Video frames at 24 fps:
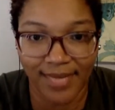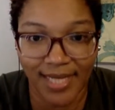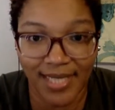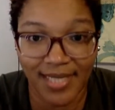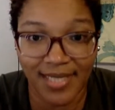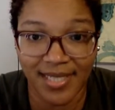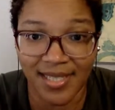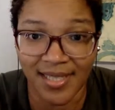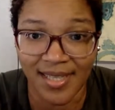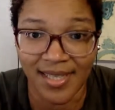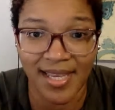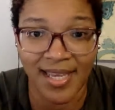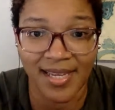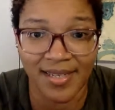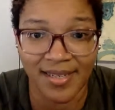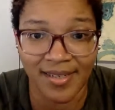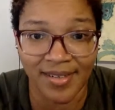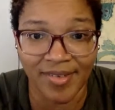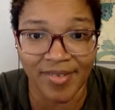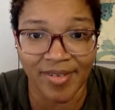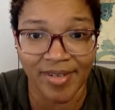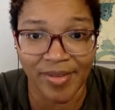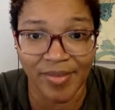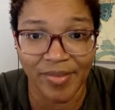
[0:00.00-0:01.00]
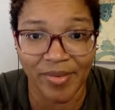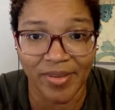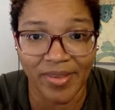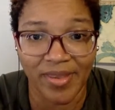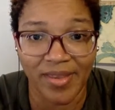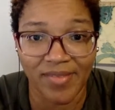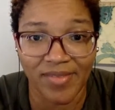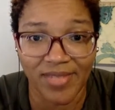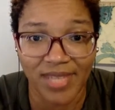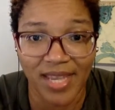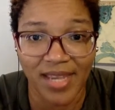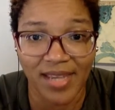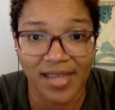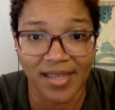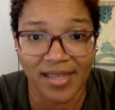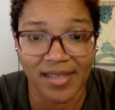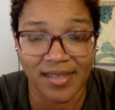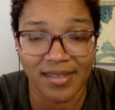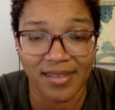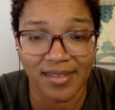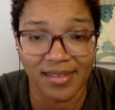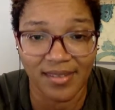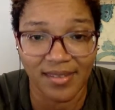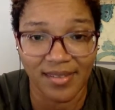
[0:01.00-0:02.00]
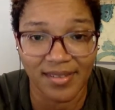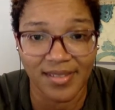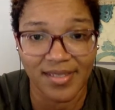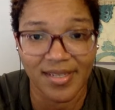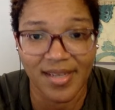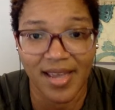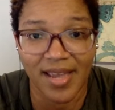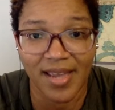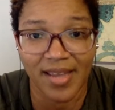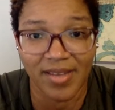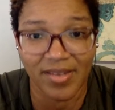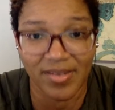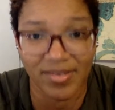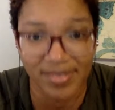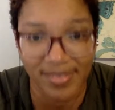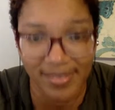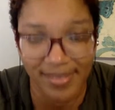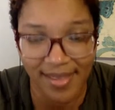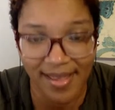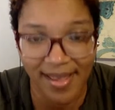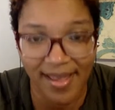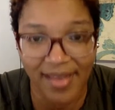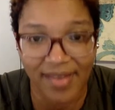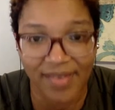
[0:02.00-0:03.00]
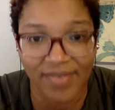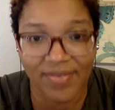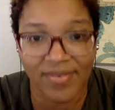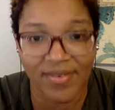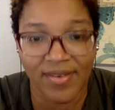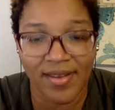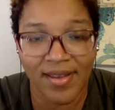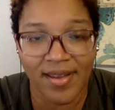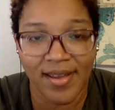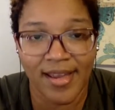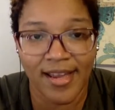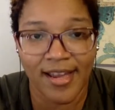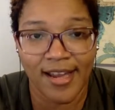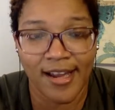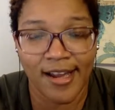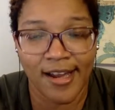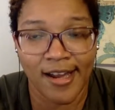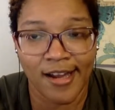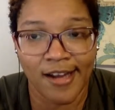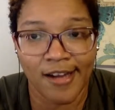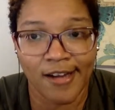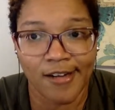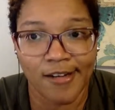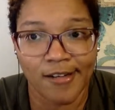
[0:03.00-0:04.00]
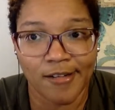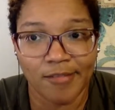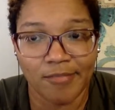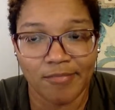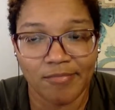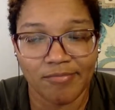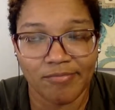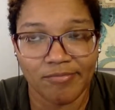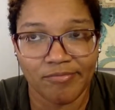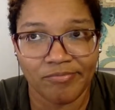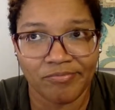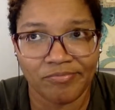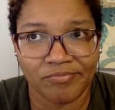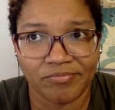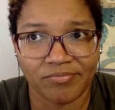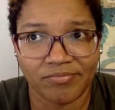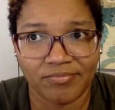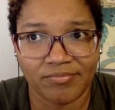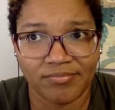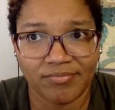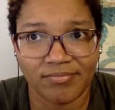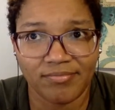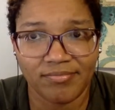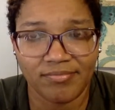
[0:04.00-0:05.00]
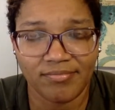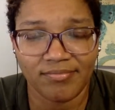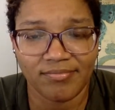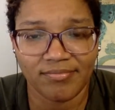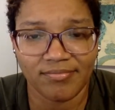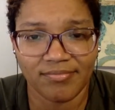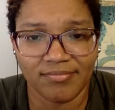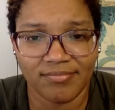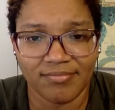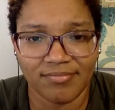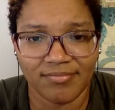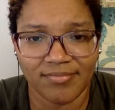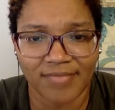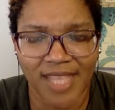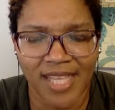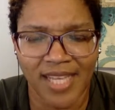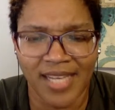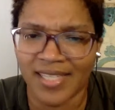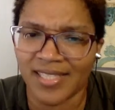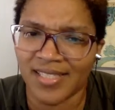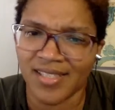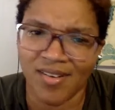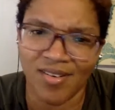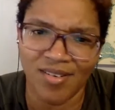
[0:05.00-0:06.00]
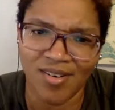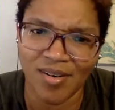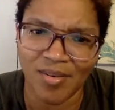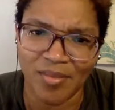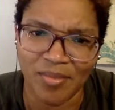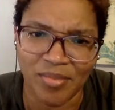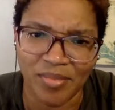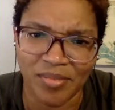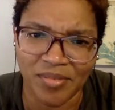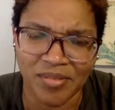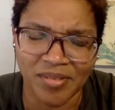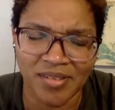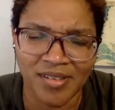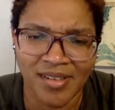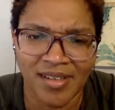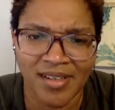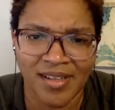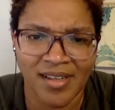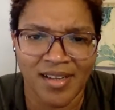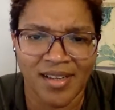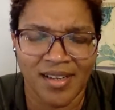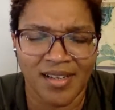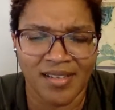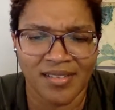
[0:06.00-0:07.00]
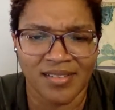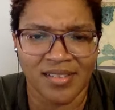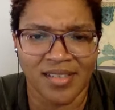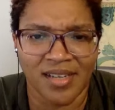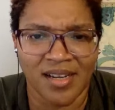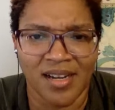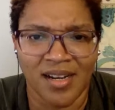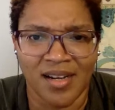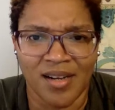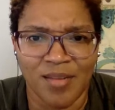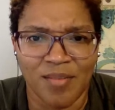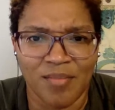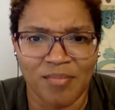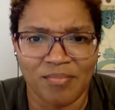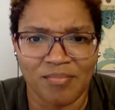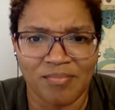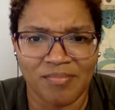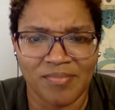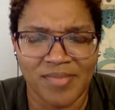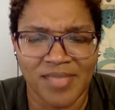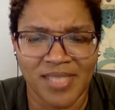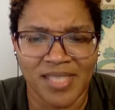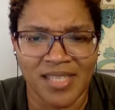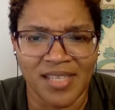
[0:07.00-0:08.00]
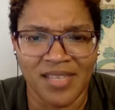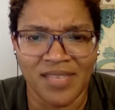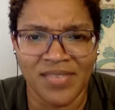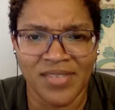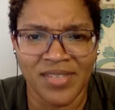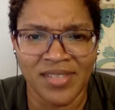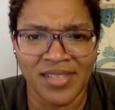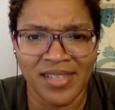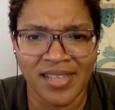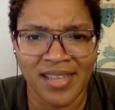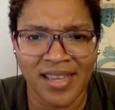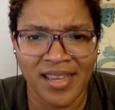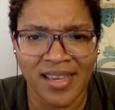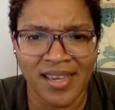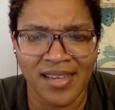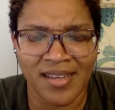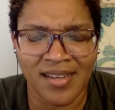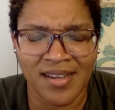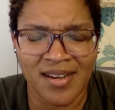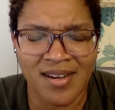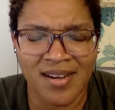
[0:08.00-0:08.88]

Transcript: to that degree where they've taken the child's life. And it's horrible. To even look at,